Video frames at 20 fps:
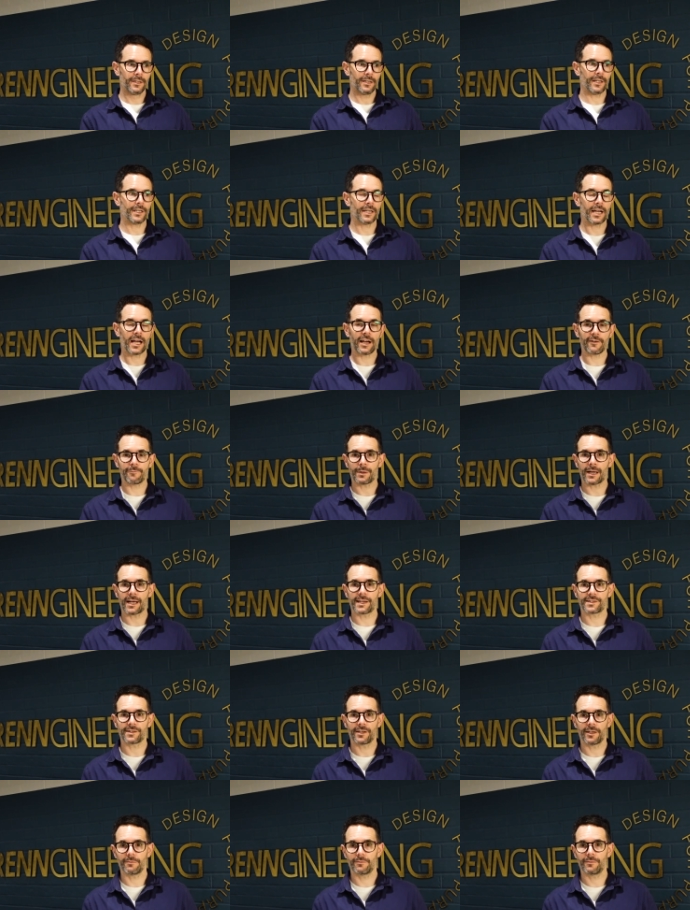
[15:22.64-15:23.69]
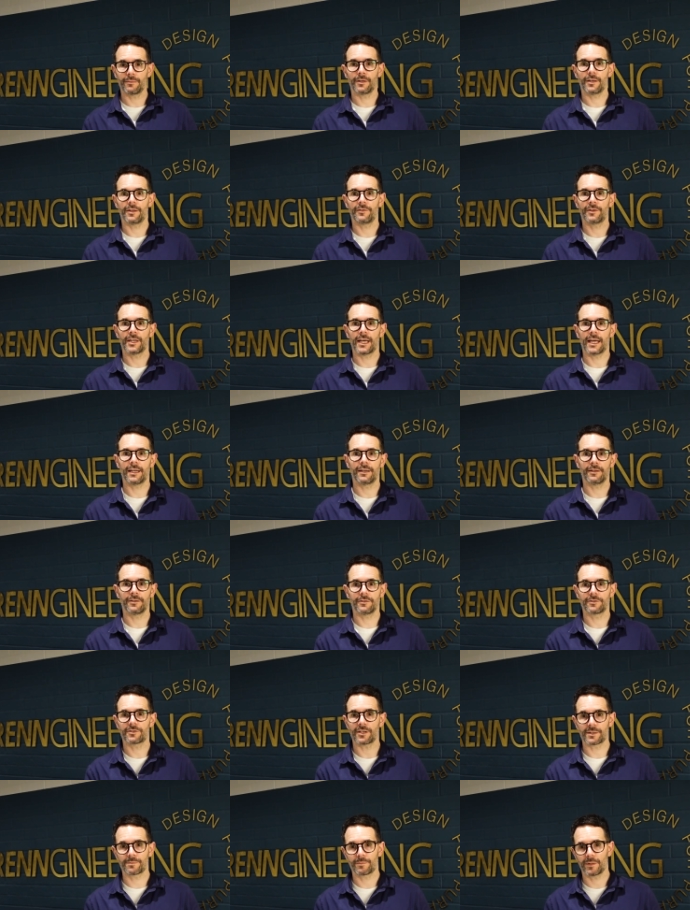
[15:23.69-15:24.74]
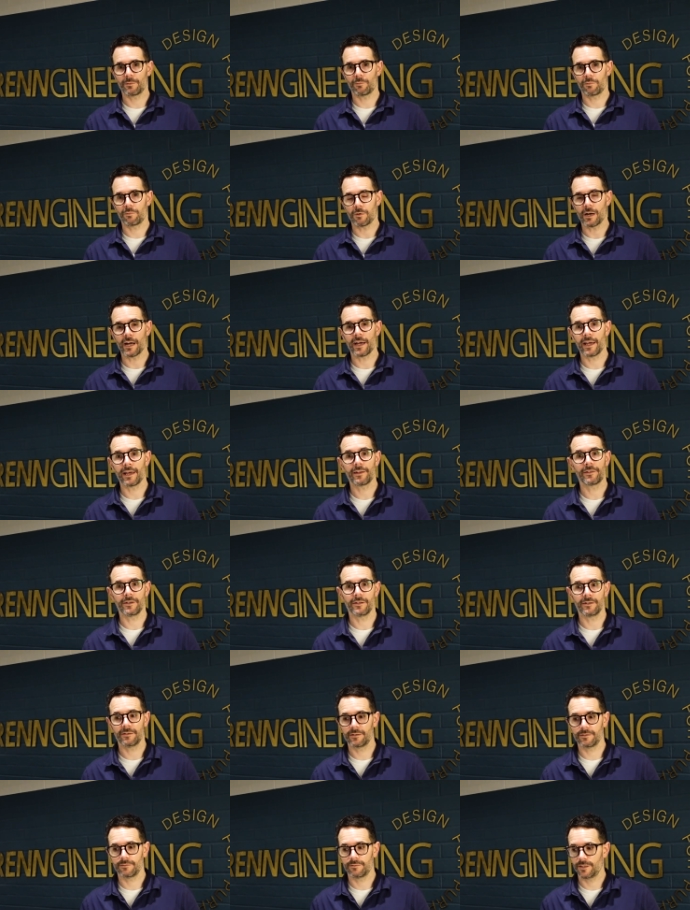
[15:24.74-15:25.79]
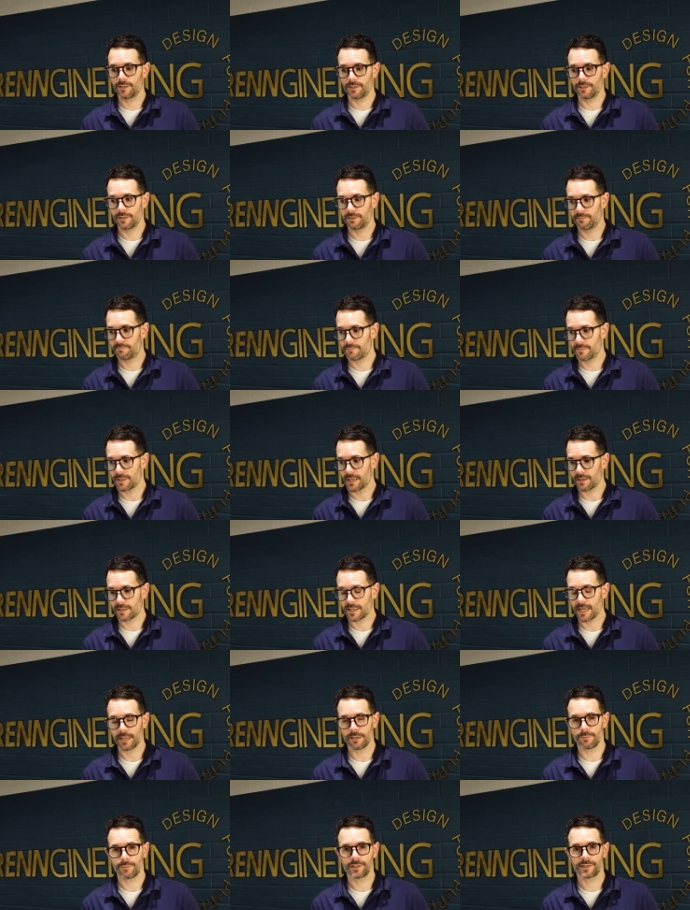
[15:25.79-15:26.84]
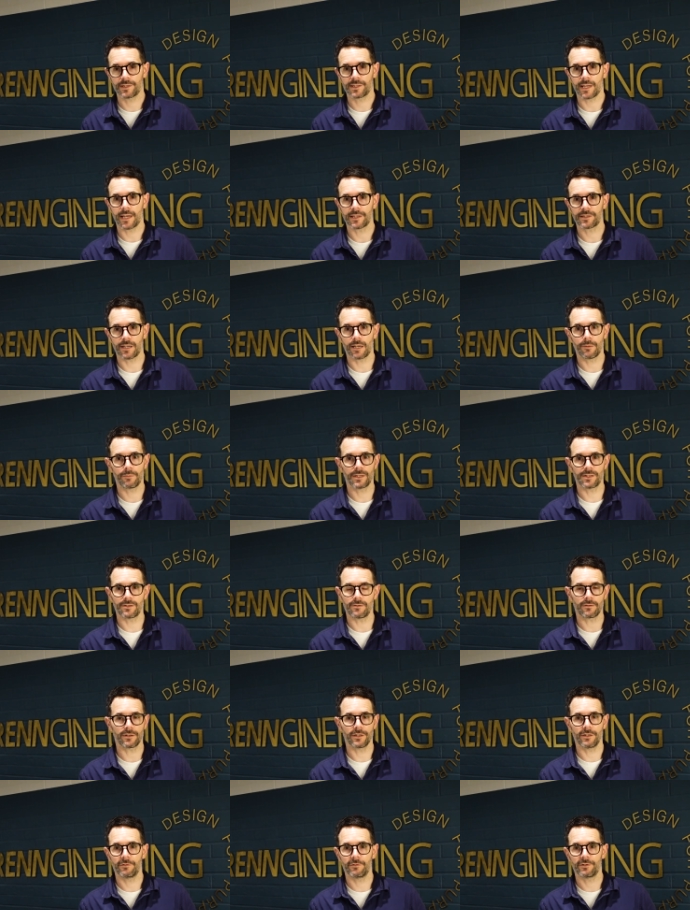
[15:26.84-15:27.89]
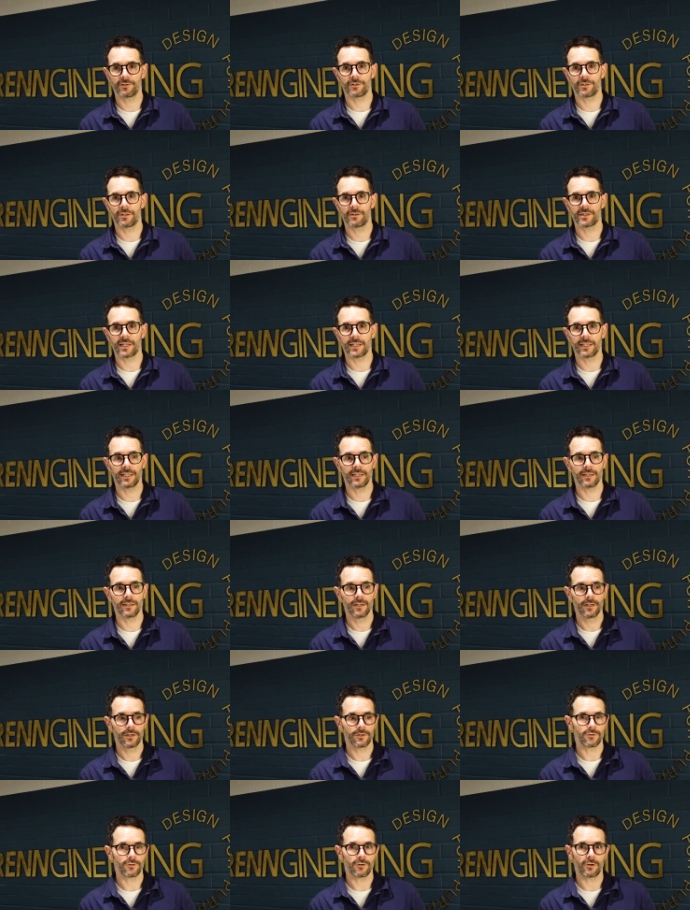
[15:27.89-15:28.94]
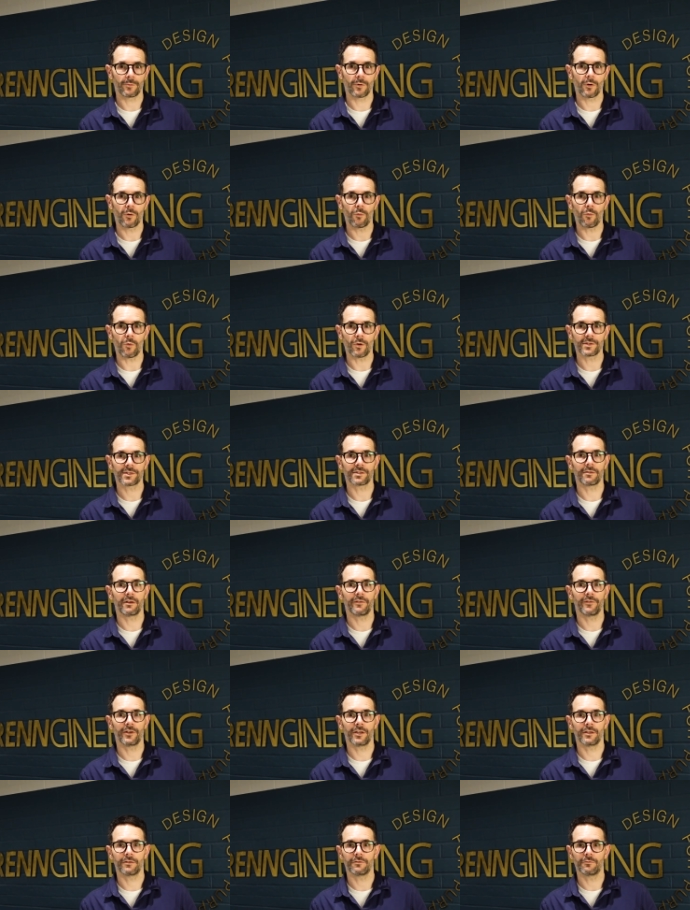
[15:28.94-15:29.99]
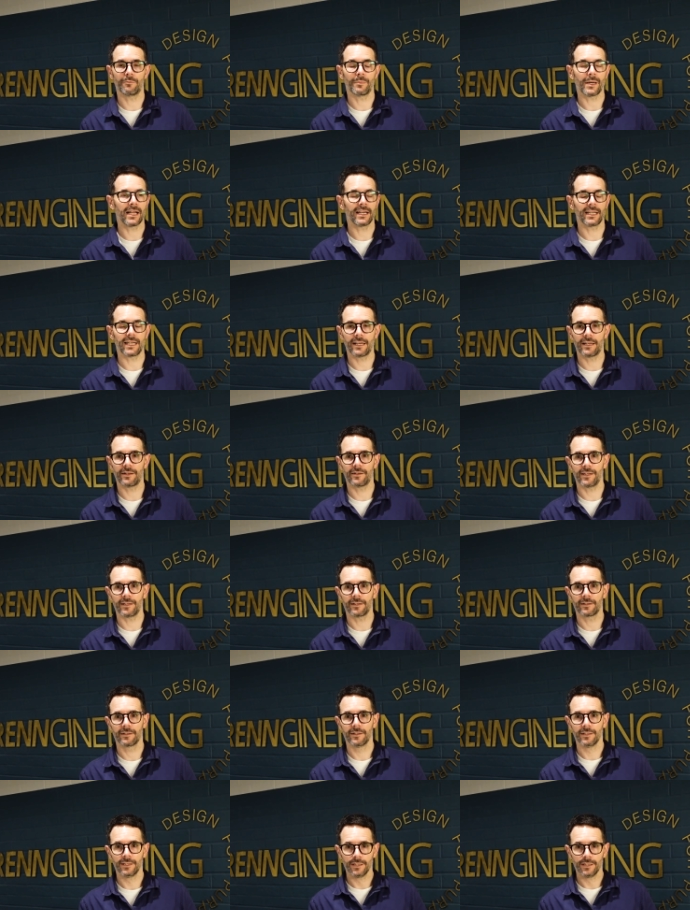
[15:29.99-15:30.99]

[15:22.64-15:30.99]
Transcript: and you have PASM, then just beware that the KW setup is not going to introduce any drop whatsoever or barely anything.